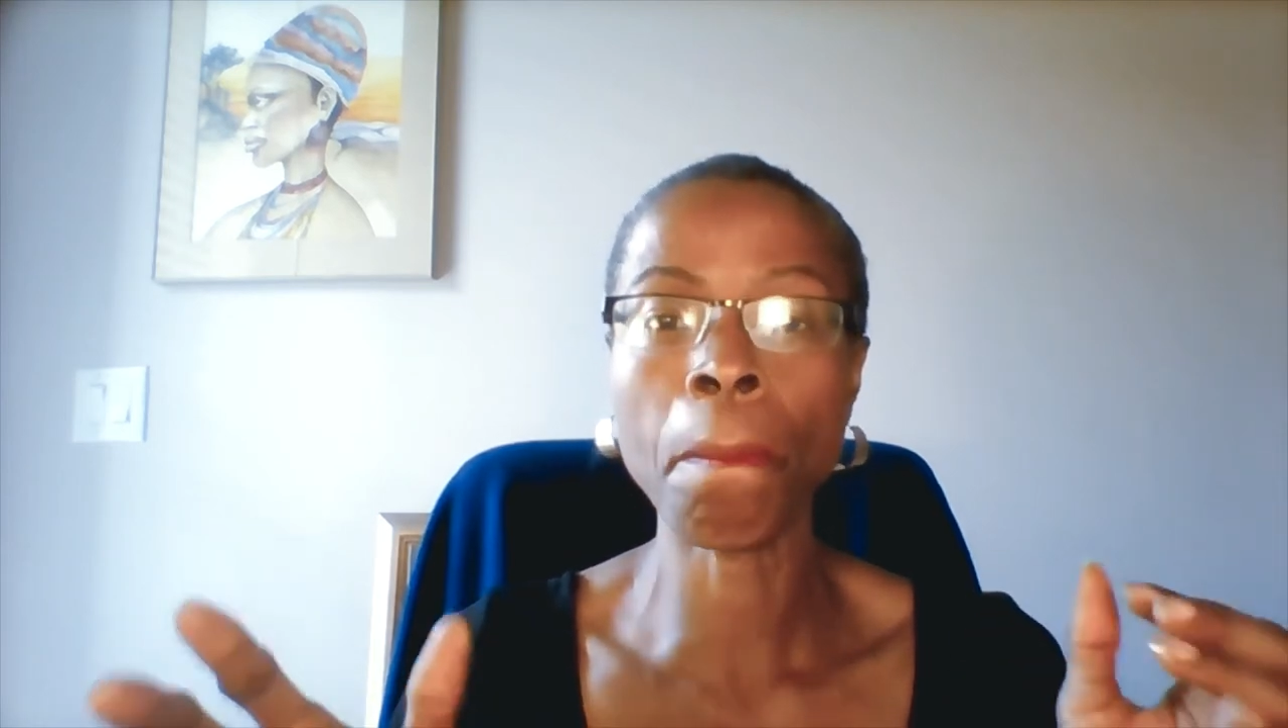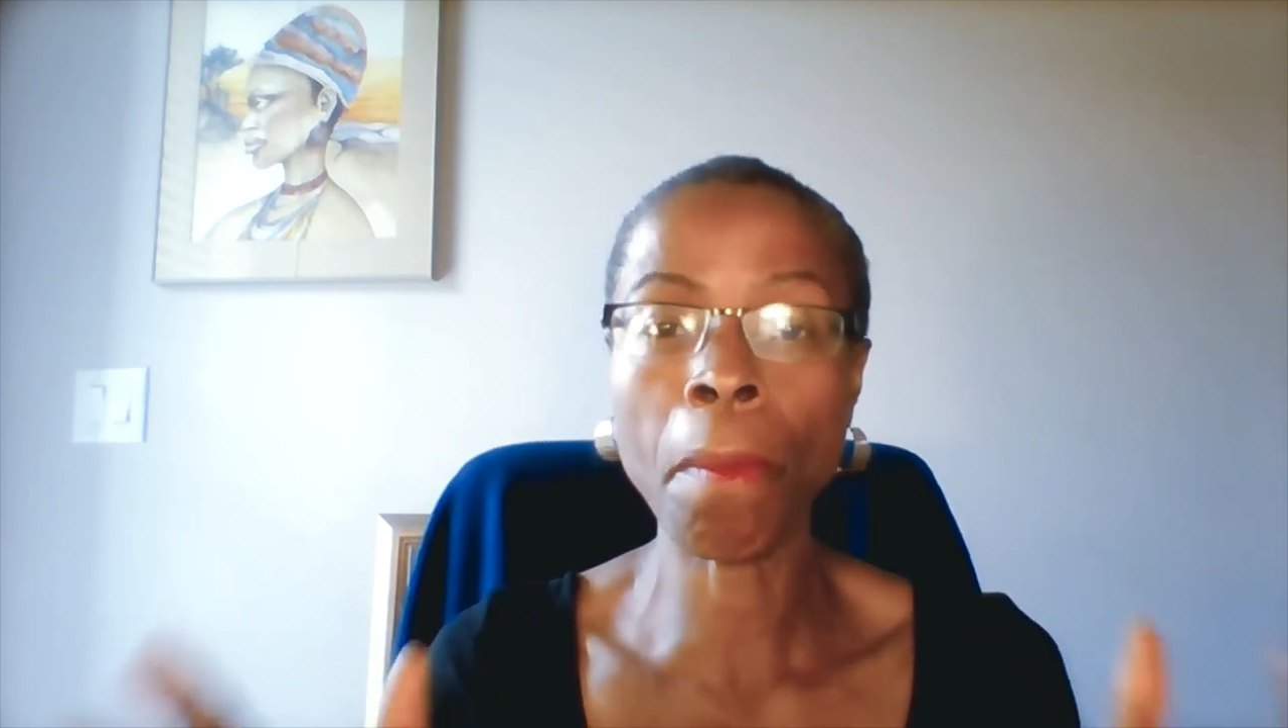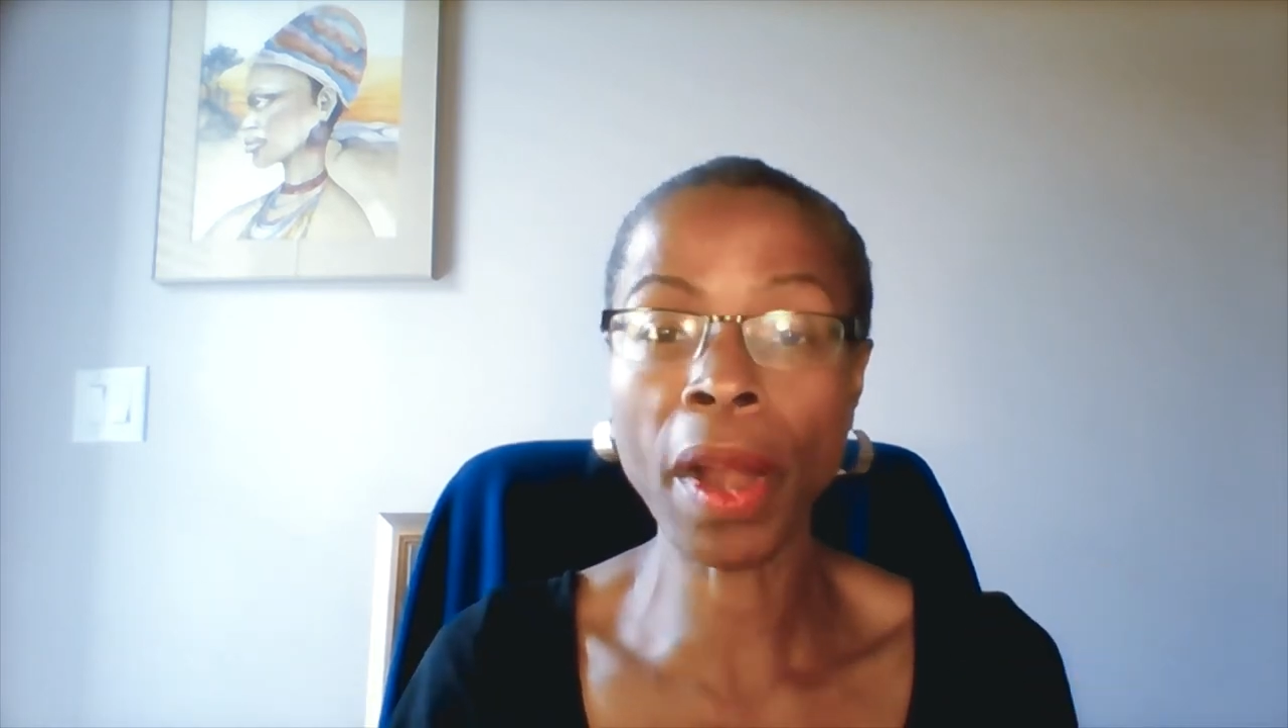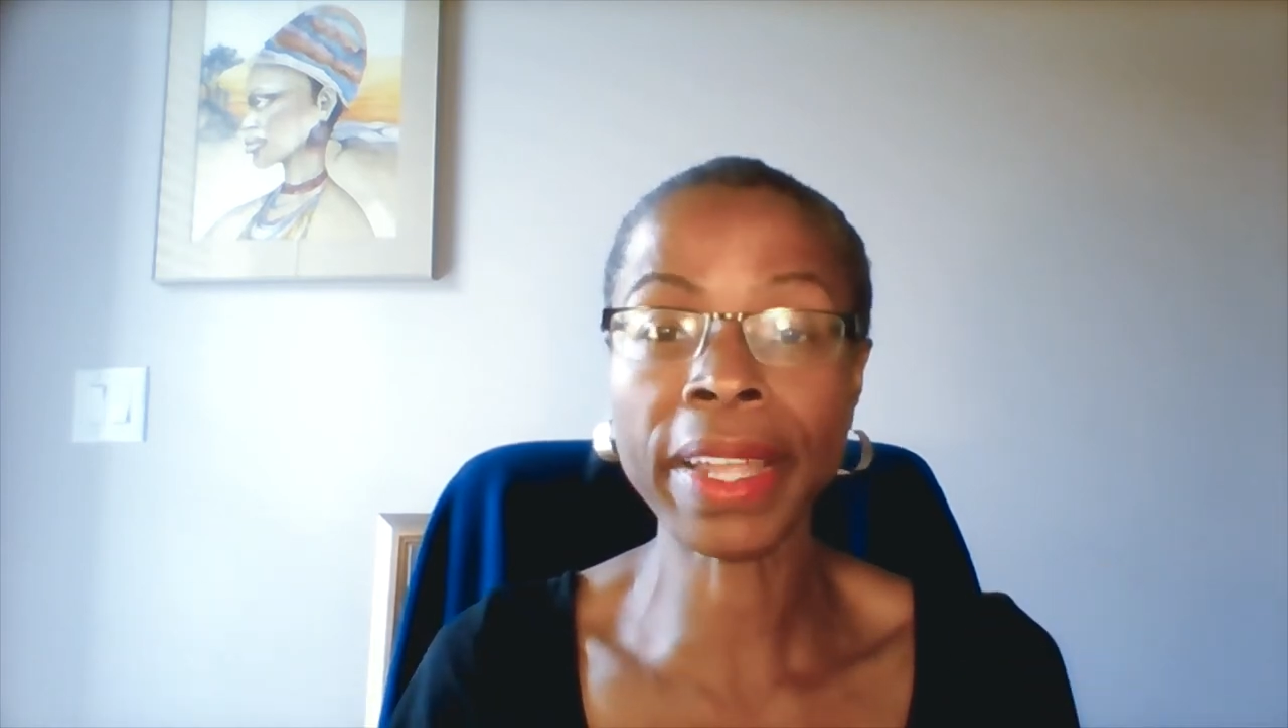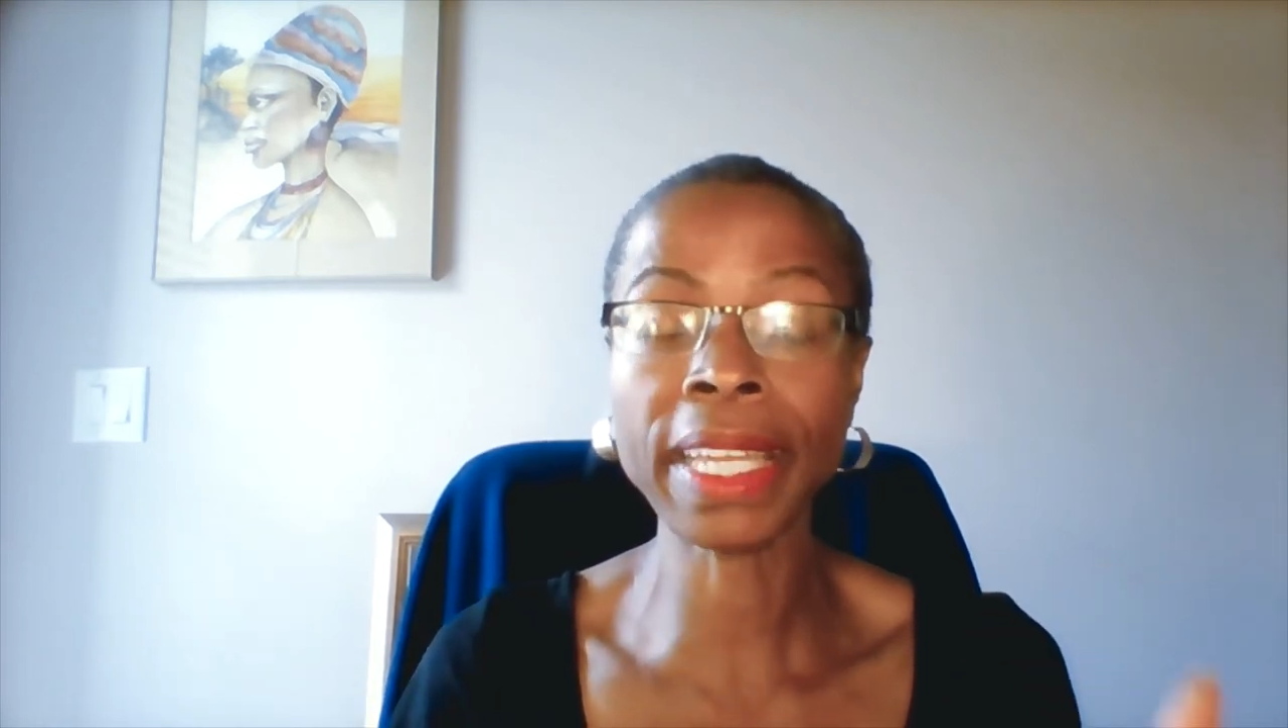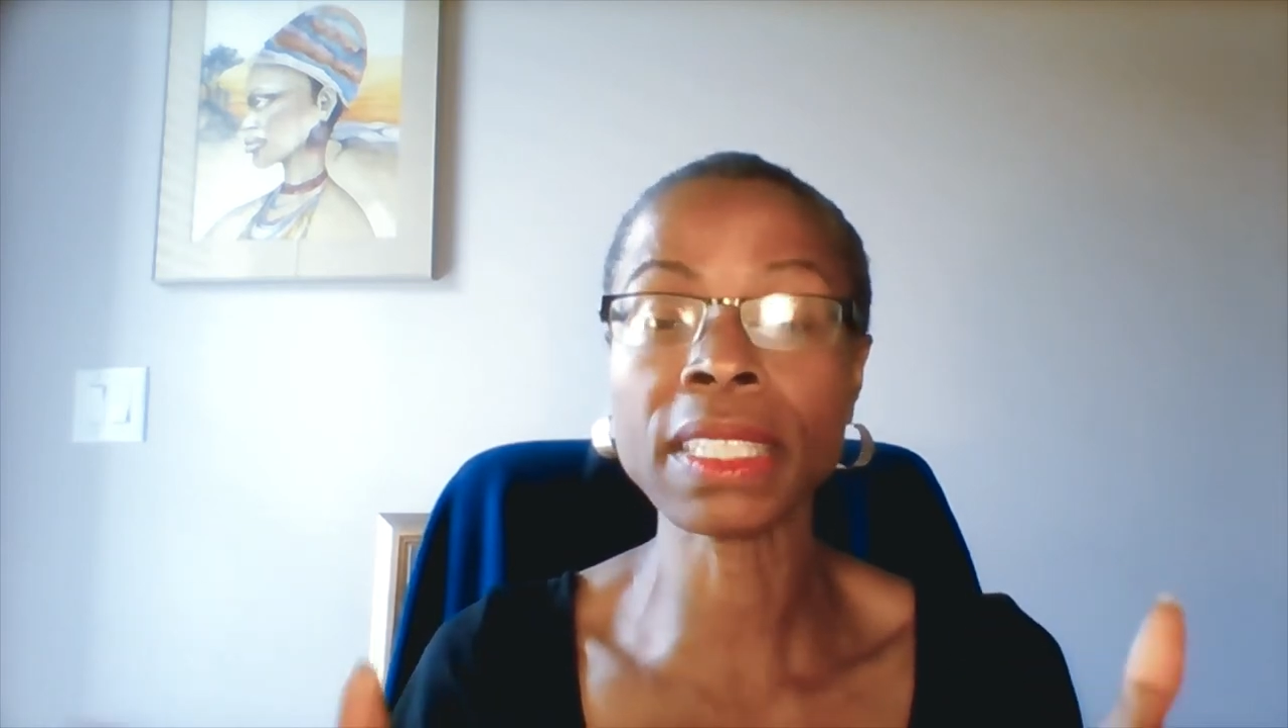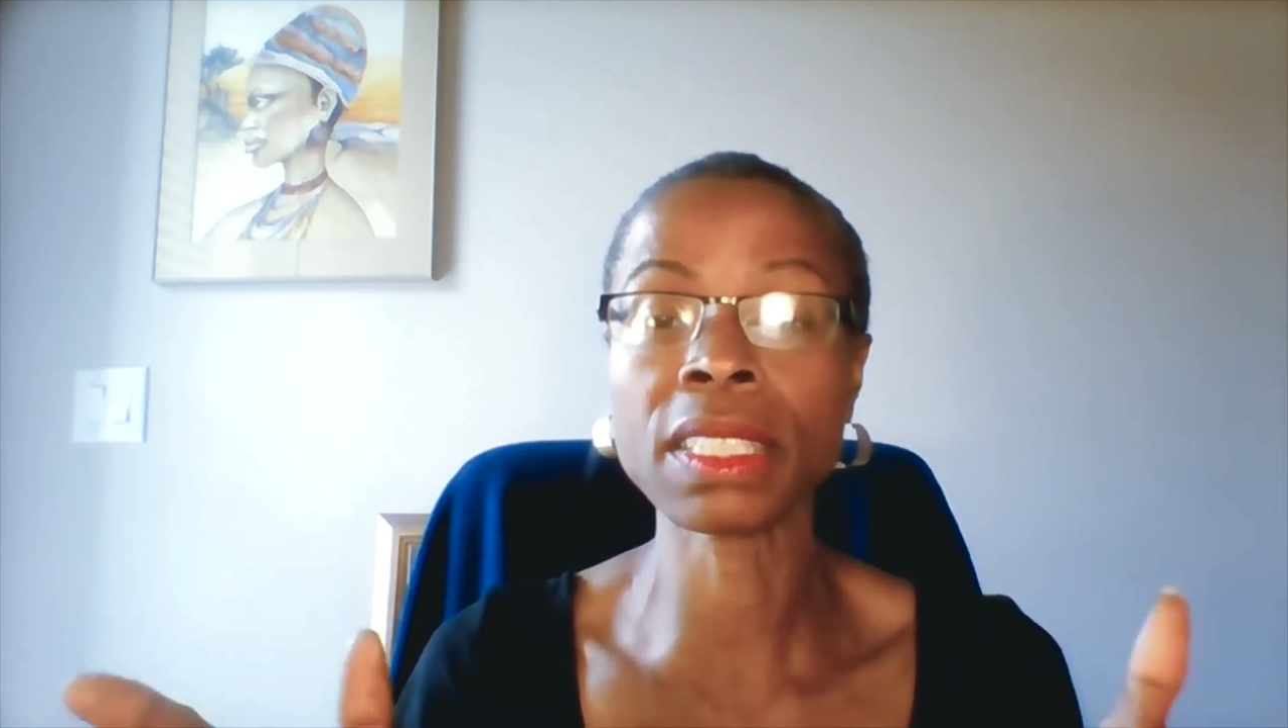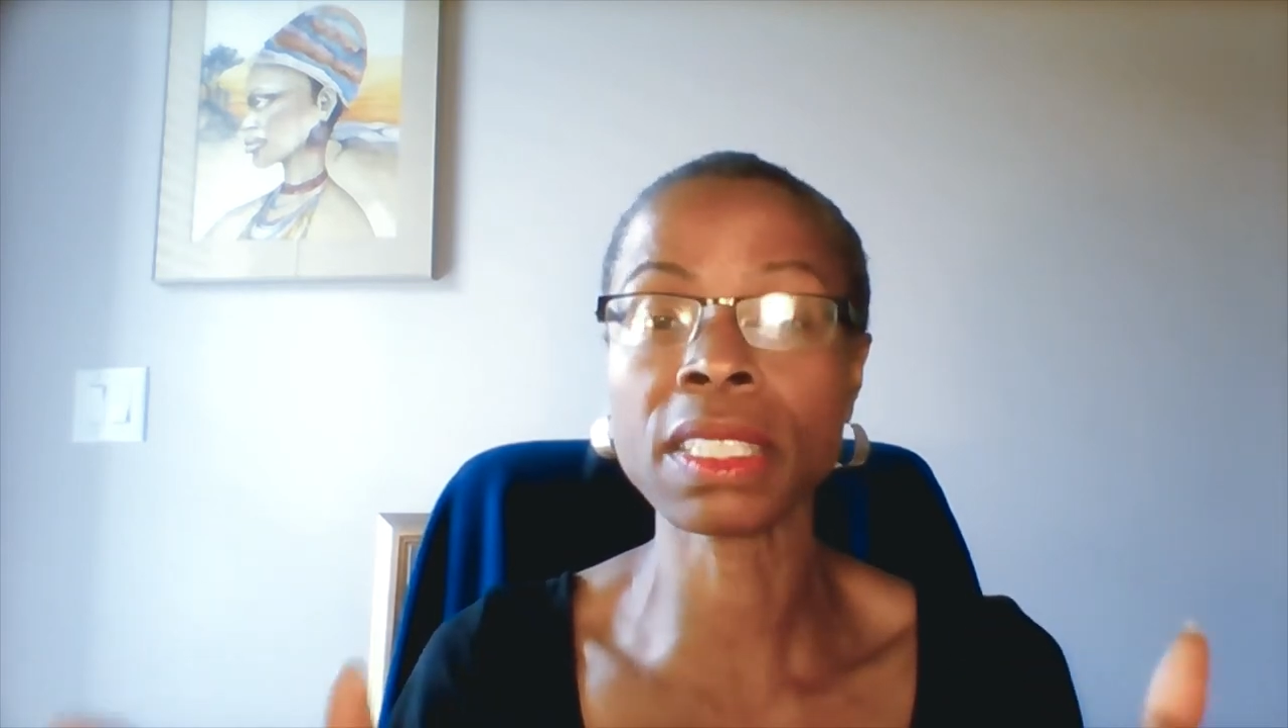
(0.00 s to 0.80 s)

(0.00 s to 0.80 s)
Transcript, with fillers: market